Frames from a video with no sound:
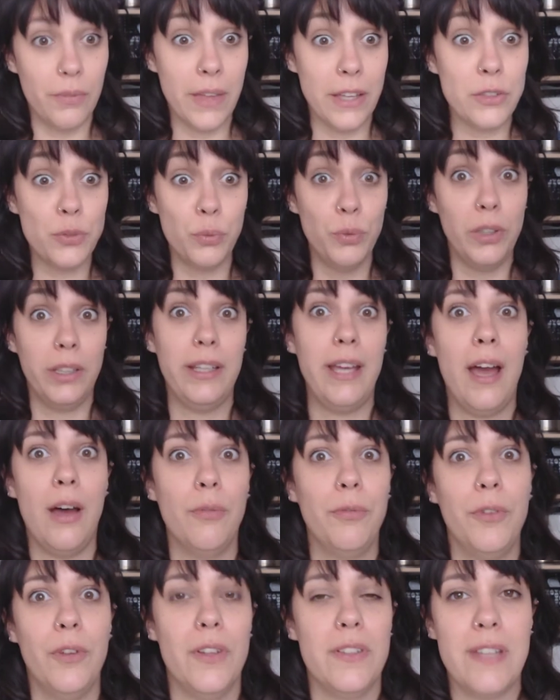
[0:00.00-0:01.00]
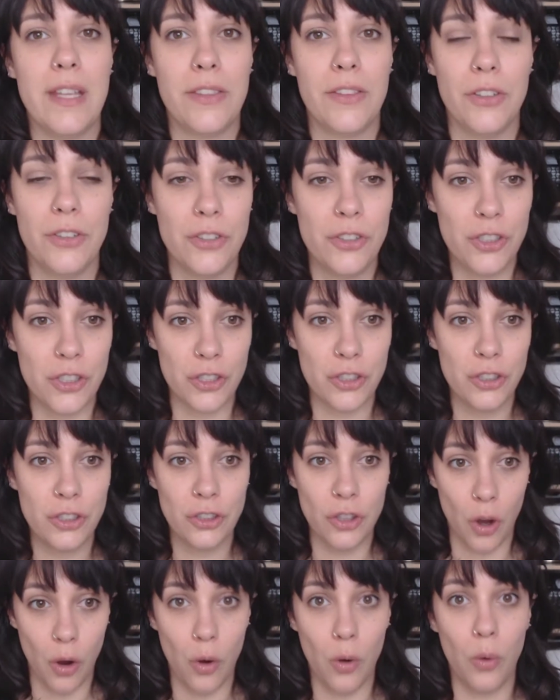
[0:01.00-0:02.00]
that's really helpful, is that there's just
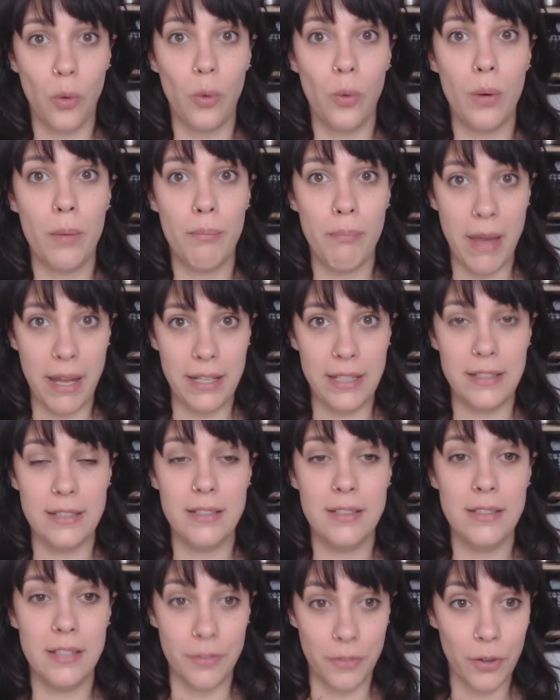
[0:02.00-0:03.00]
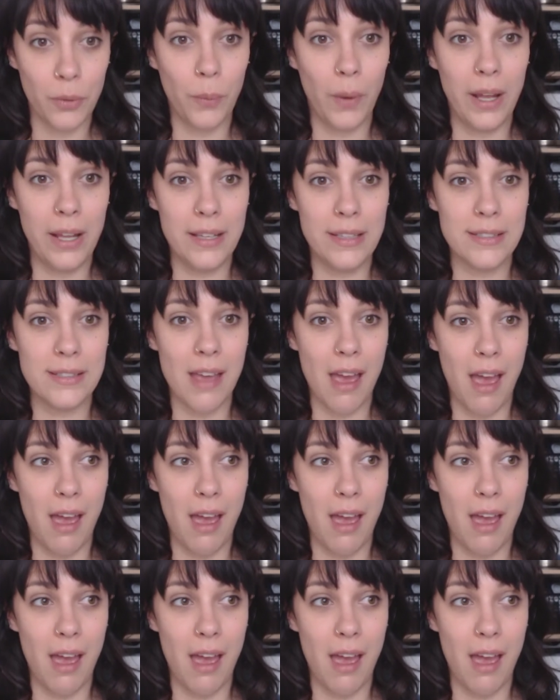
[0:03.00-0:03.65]
so many different ones,